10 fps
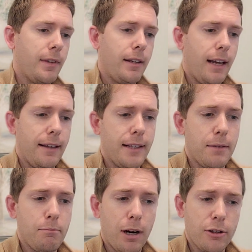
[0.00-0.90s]
and
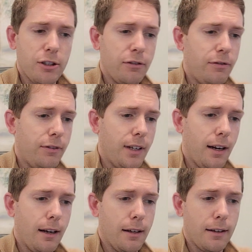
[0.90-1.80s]
then parts of
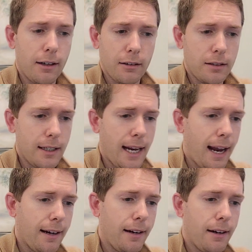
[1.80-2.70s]
Arctic
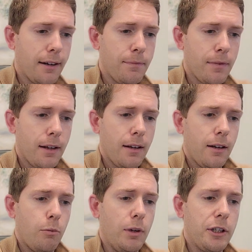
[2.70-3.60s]
Canada
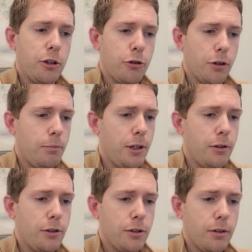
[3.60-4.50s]
would
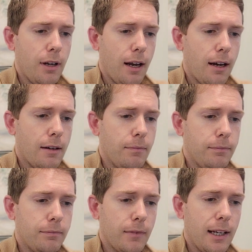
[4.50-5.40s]
contribute
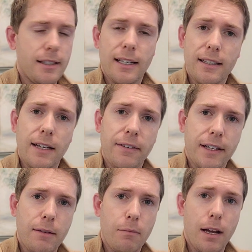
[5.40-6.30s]
a
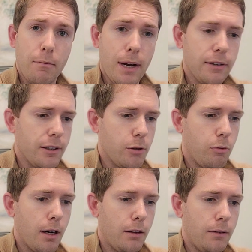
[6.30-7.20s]
significant amount as
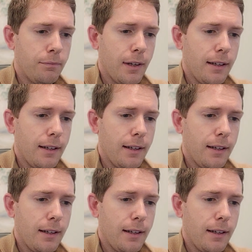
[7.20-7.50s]
well.